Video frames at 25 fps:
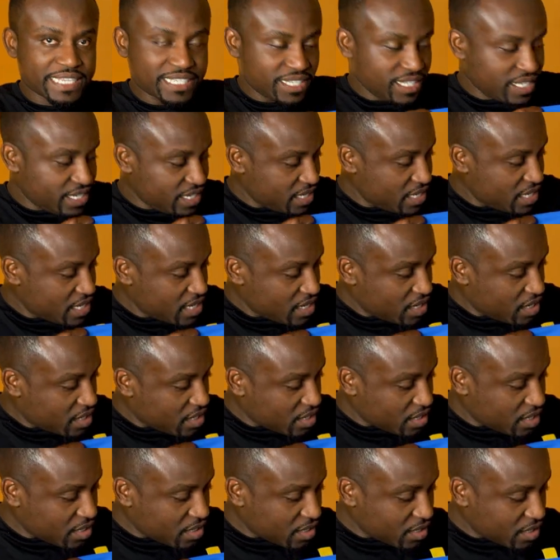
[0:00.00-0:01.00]
easily.
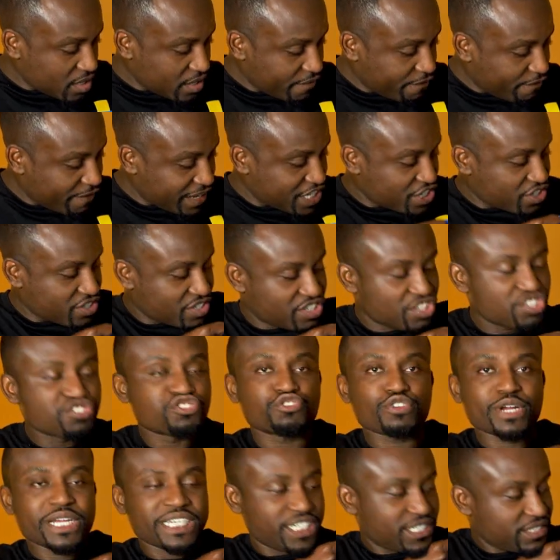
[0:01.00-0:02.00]
Uh, if I just
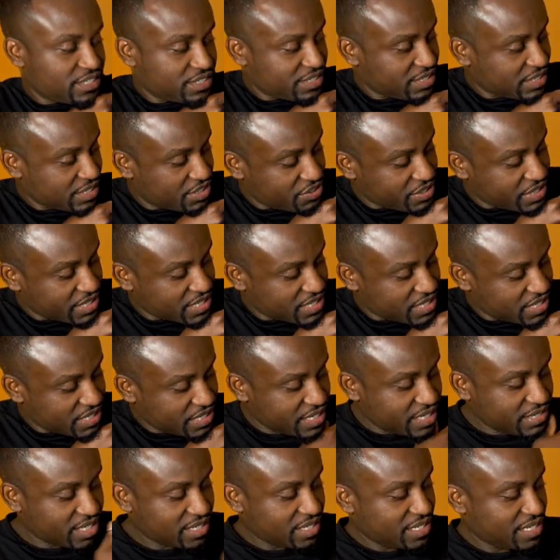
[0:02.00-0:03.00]
stretch it, as you can
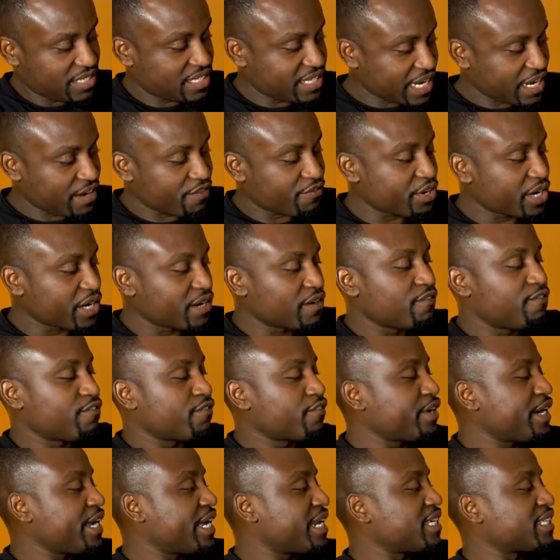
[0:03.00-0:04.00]
see, it's kind of wrinkle
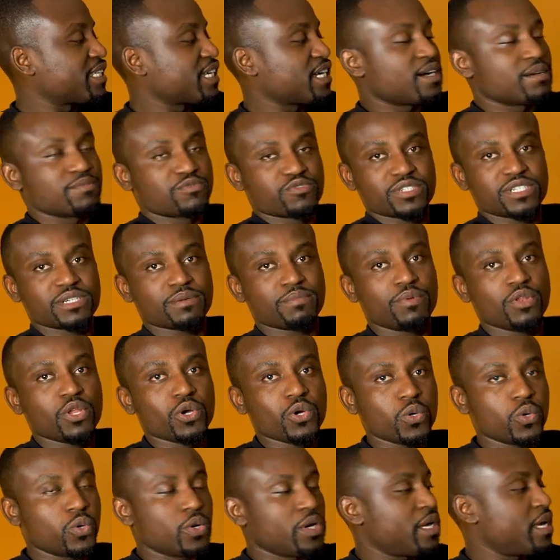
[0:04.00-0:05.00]
free and it comes with the
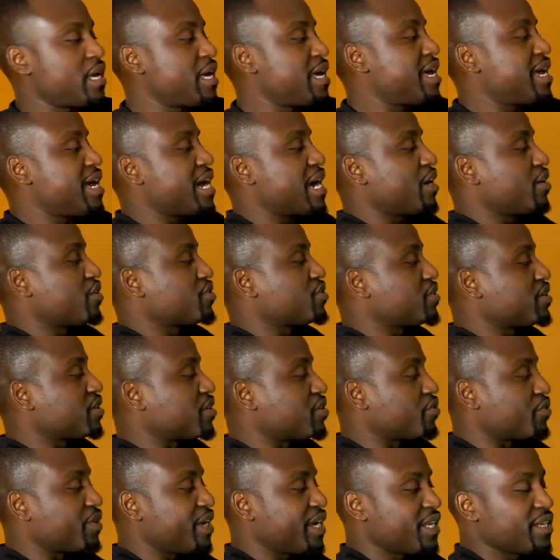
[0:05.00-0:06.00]
blue and also
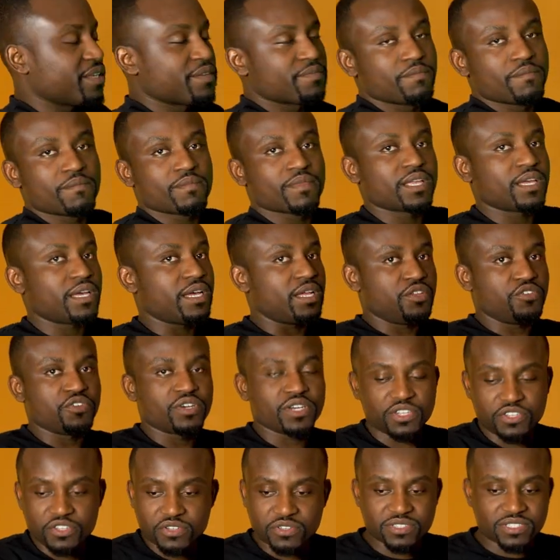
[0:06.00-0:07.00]
the green. And
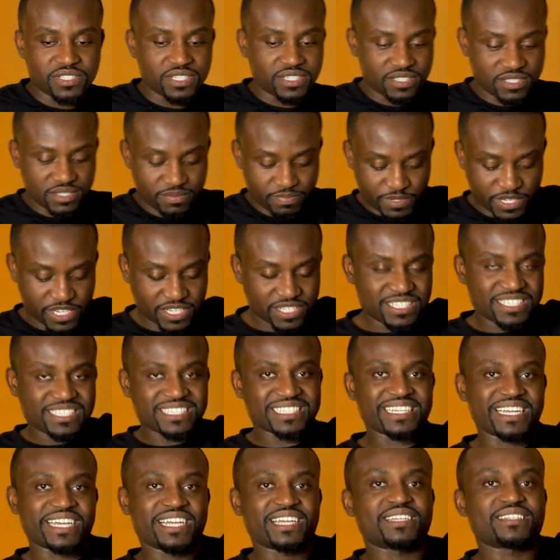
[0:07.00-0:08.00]
you can use this because
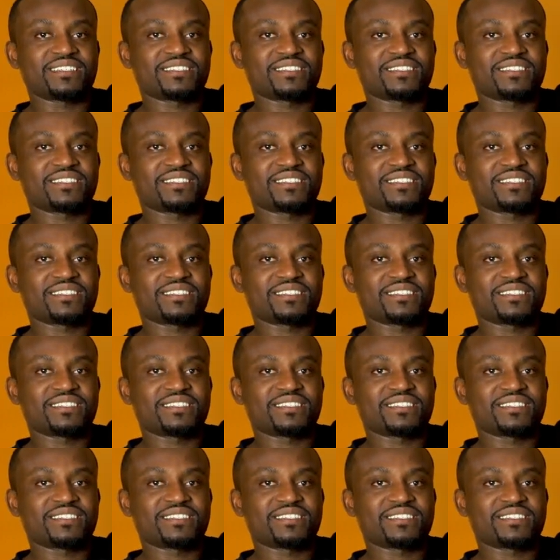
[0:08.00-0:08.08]
it's like